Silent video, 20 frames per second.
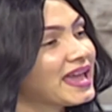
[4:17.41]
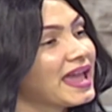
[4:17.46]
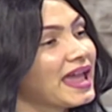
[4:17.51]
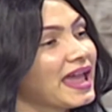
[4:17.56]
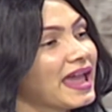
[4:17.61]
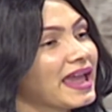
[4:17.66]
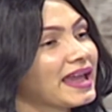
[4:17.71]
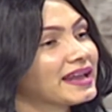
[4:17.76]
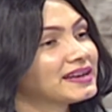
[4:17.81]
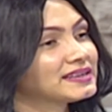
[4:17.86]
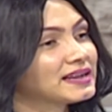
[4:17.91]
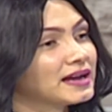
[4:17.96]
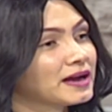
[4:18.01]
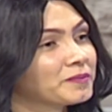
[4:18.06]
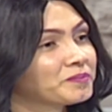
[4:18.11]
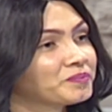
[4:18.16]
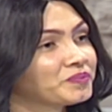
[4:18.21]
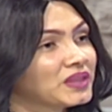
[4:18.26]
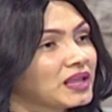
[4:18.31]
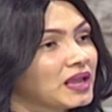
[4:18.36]
True.
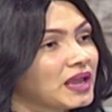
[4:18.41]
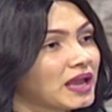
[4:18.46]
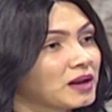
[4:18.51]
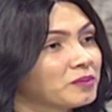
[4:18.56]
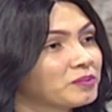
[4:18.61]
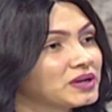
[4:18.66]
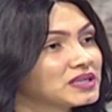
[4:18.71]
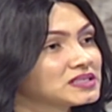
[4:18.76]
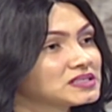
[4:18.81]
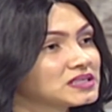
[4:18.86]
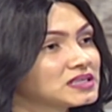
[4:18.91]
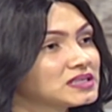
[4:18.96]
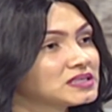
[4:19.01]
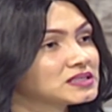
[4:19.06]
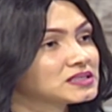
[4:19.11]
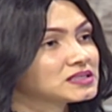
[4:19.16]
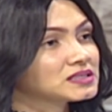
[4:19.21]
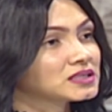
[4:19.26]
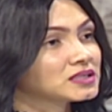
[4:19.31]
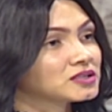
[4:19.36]
And plus,
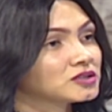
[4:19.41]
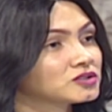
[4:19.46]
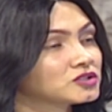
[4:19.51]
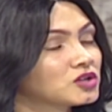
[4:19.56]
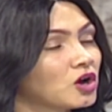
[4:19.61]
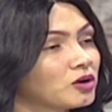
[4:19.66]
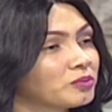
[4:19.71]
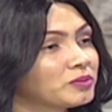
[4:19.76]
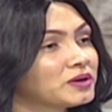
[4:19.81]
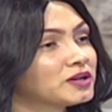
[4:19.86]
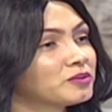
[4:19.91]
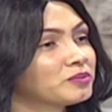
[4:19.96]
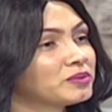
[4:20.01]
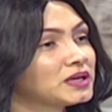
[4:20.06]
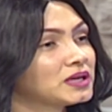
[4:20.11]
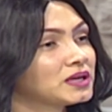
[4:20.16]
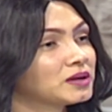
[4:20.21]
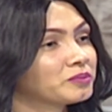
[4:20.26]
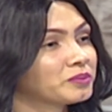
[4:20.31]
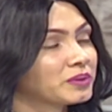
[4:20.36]
He's taught me to
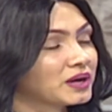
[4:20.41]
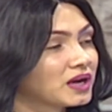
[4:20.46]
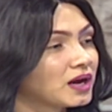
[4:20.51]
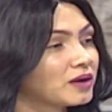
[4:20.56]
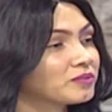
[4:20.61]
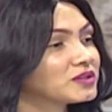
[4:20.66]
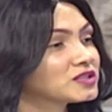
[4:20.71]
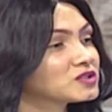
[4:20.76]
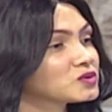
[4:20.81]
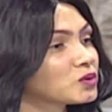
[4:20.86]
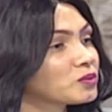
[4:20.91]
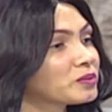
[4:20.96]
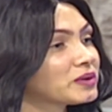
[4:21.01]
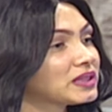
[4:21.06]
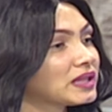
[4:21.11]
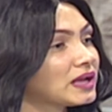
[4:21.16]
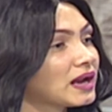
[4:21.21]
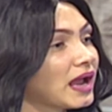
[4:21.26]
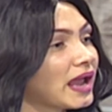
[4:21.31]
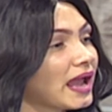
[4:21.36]
become this woman
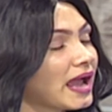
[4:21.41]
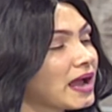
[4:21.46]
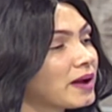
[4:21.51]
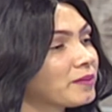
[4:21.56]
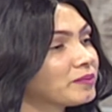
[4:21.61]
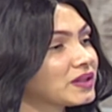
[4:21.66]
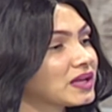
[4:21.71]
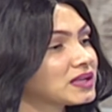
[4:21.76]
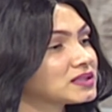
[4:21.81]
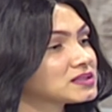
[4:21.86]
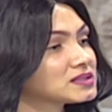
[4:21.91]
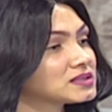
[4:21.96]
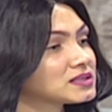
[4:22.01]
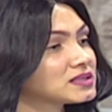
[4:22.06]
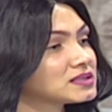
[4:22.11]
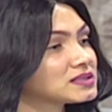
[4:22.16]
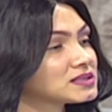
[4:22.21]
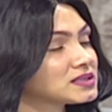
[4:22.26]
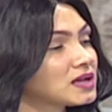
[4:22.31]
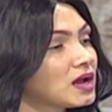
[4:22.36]
that I am, that's
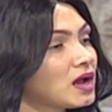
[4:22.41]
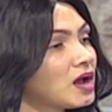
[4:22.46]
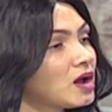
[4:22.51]
this